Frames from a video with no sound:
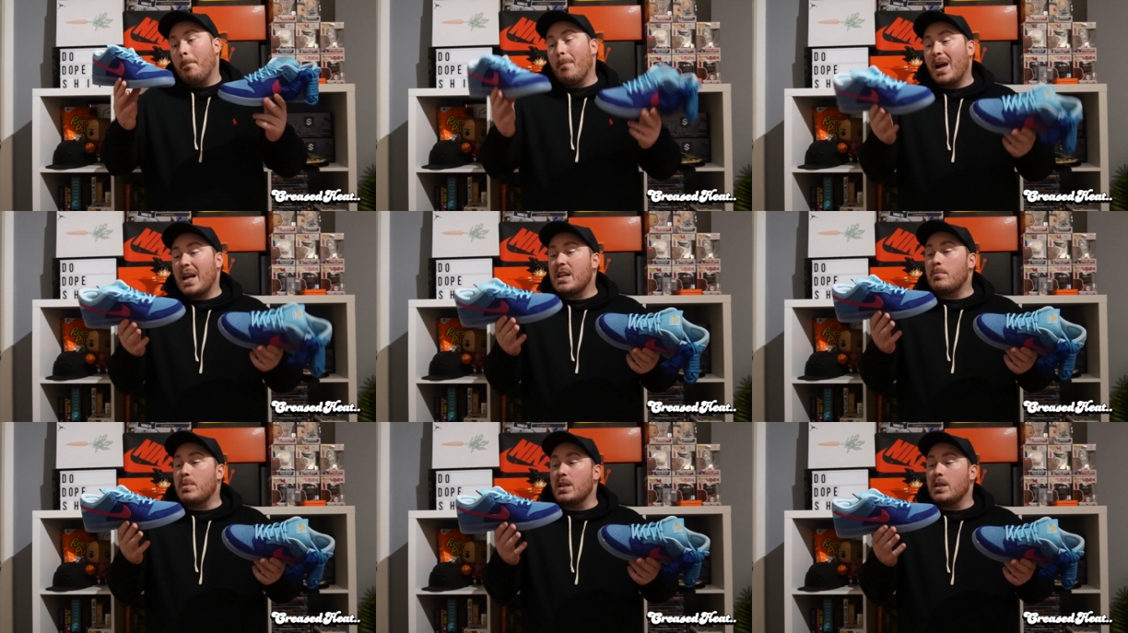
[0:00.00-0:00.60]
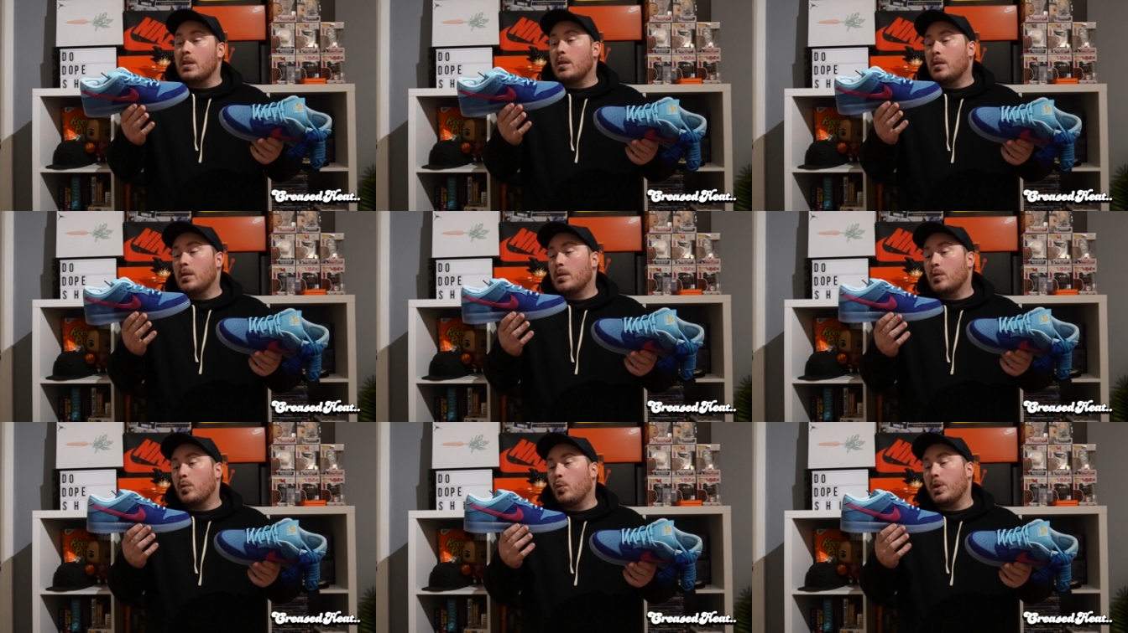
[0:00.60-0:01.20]
Maybe
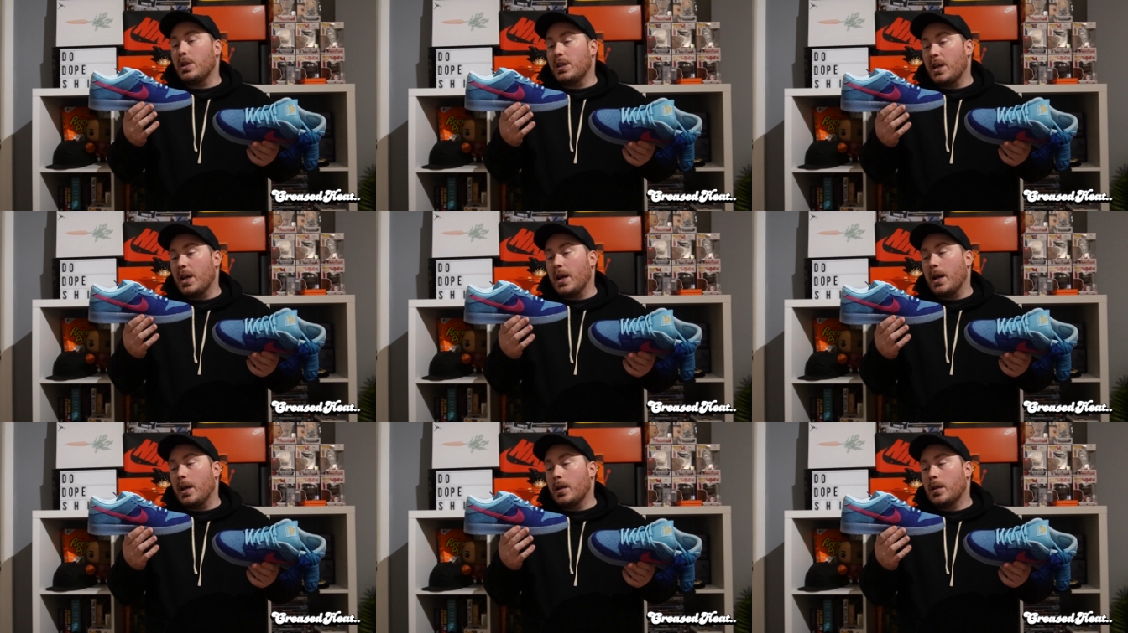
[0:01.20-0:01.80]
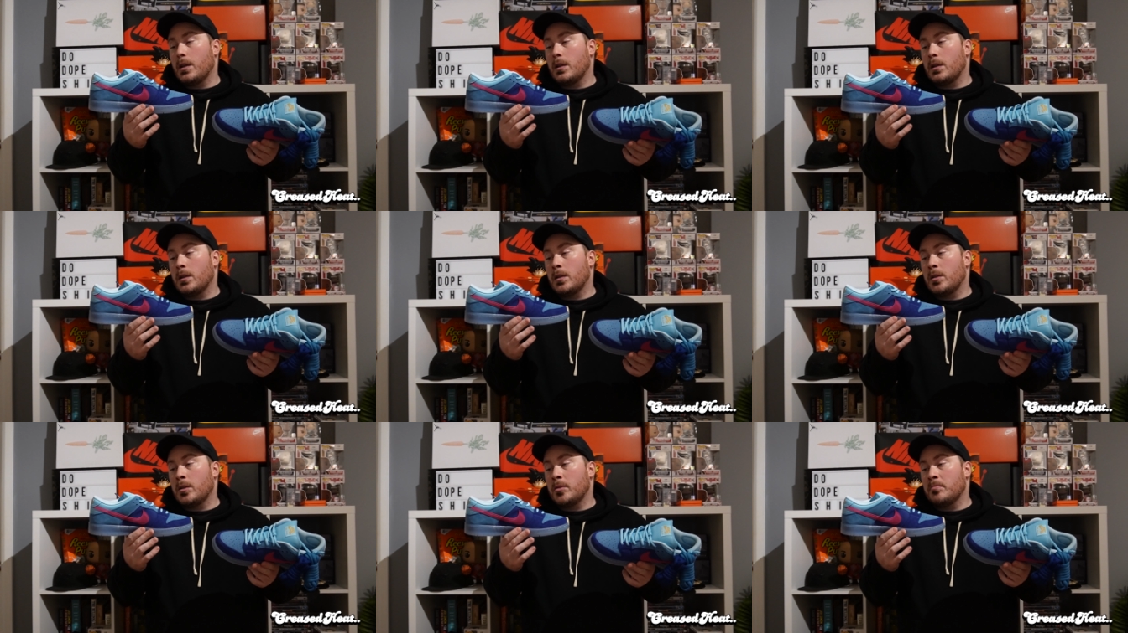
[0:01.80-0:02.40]
we get
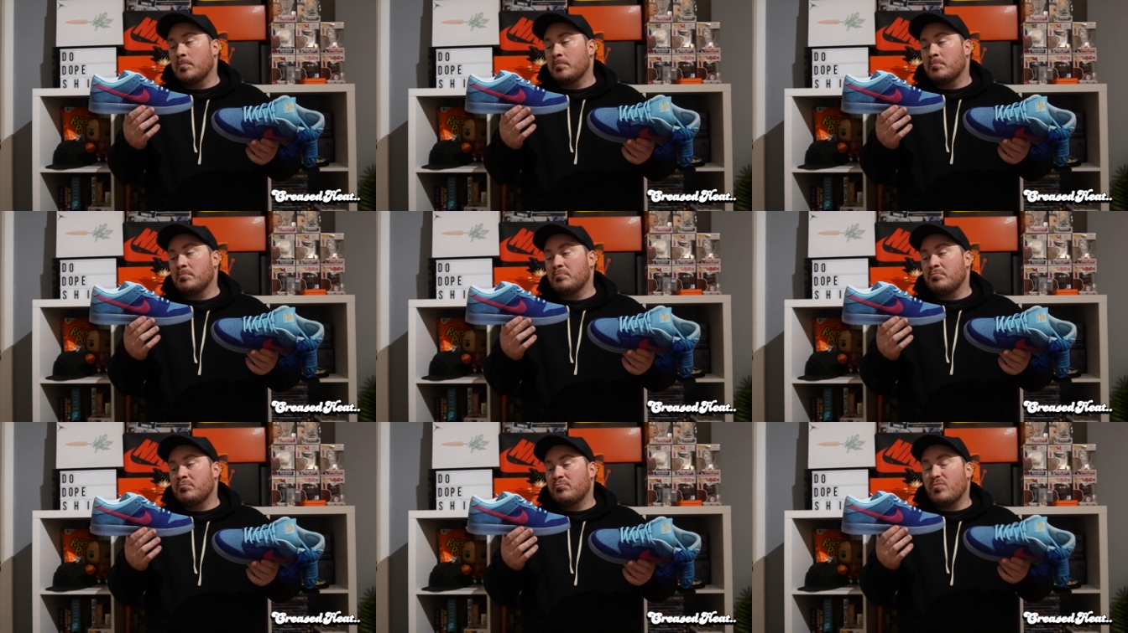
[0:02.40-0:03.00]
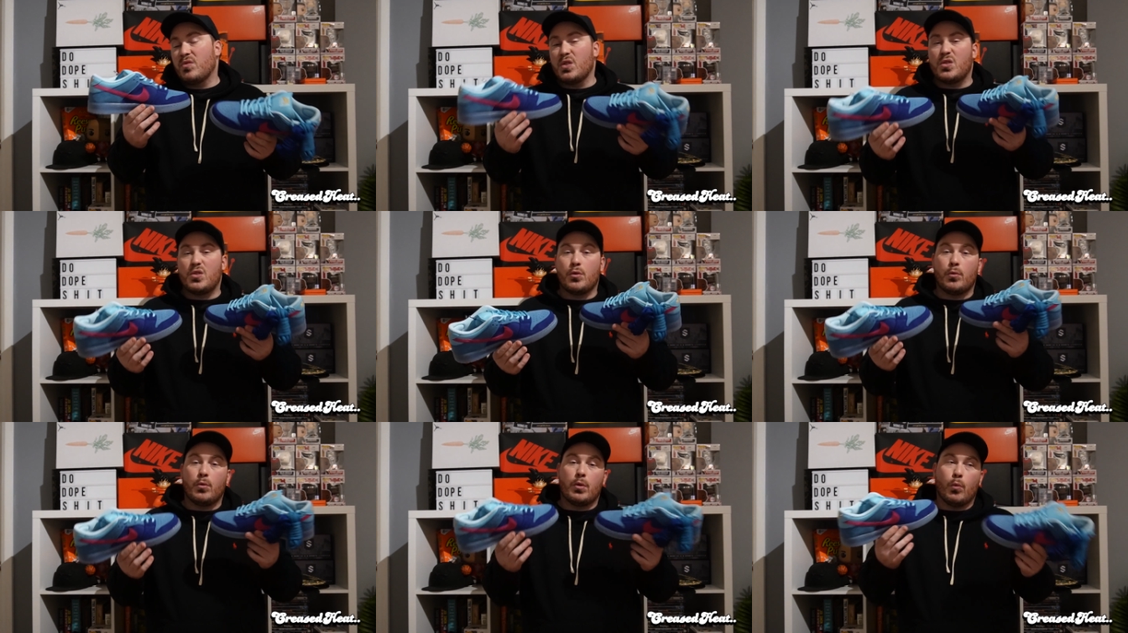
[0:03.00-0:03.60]
the
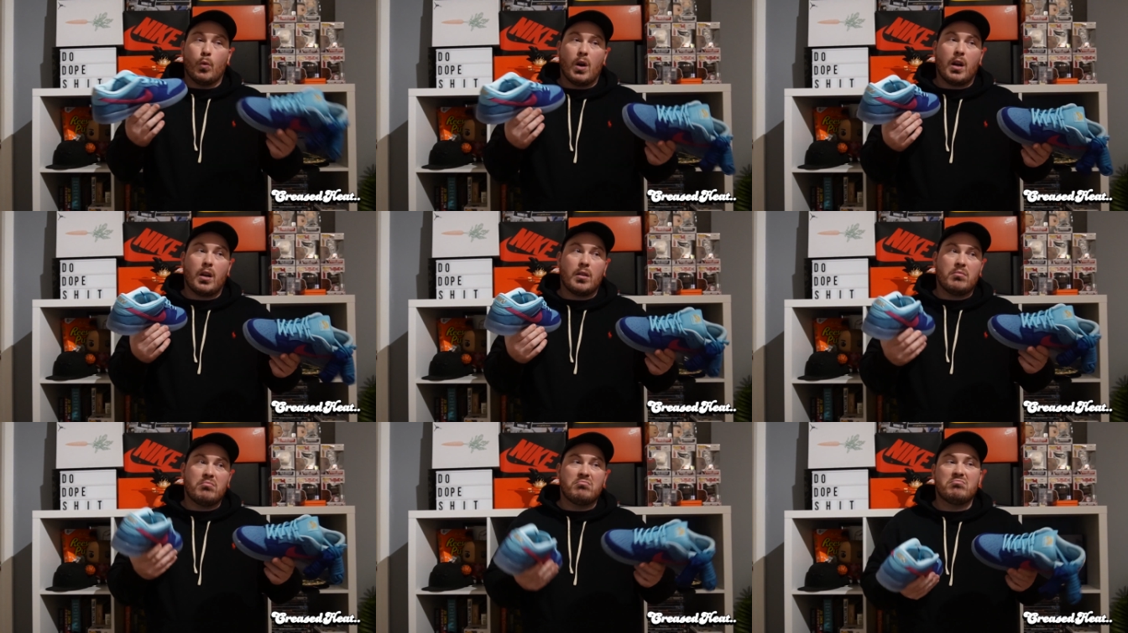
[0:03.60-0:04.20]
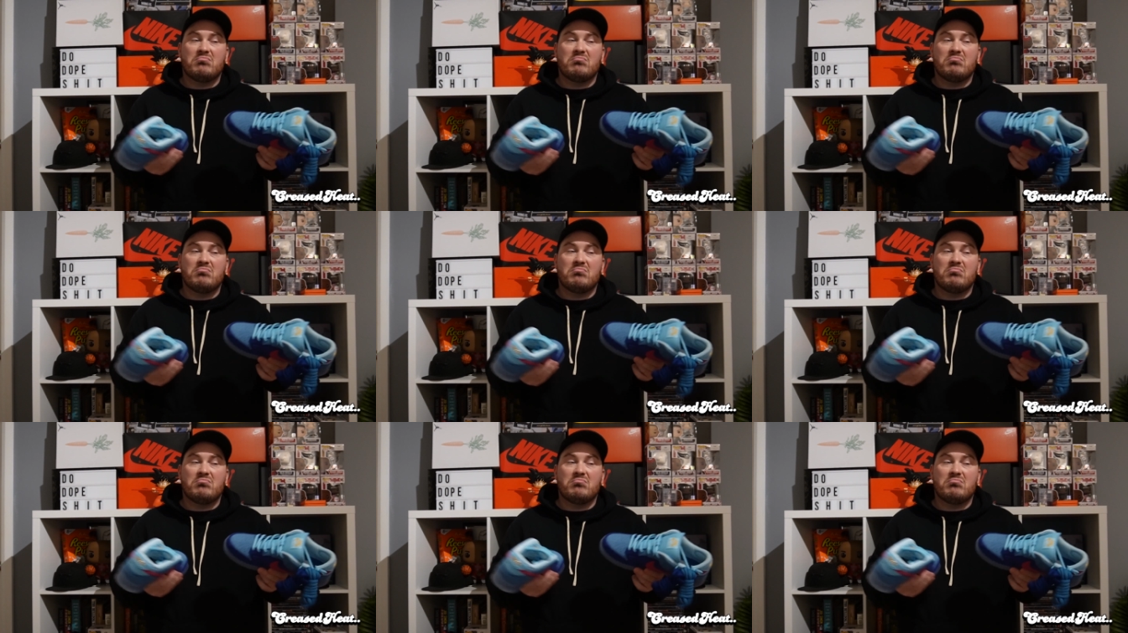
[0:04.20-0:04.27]
2 and 1.